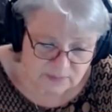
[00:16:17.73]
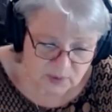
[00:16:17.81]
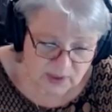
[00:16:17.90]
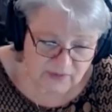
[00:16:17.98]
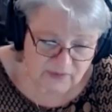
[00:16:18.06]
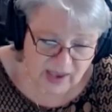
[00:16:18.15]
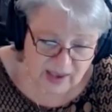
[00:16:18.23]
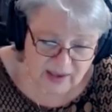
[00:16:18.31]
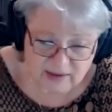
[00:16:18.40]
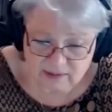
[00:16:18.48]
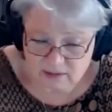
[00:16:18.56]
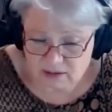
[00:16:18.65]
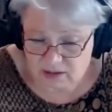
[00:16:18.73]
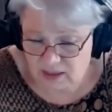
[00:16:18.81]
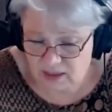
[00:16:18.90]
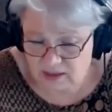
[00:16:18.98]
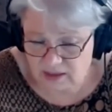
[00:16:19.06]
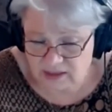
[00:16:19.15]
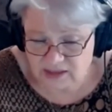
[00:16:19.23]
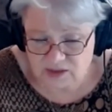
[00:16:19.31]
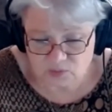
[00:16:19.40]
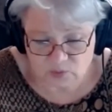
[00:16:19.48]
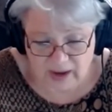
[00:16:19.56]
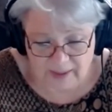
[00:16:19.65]
Can lead to
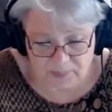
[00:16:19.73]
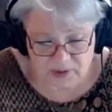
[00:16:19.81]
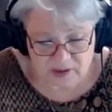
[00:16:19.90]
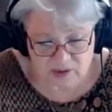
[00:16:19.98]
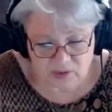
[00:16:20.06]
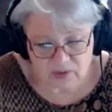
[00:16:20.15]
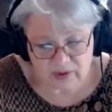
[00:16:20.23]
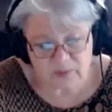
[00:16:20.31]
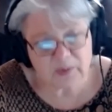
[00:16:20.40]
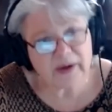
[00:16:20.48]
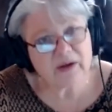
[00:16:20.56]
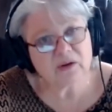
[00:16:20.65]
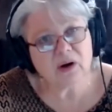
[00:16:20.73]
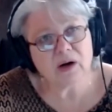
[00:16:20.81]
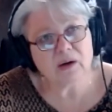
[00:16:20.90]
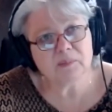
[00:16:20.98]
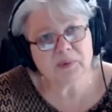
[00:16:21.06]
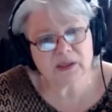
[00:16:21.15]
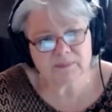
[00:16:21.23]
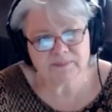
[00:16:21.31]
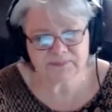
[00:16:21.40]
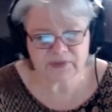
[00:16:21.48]
rapid or irregular heartbeat.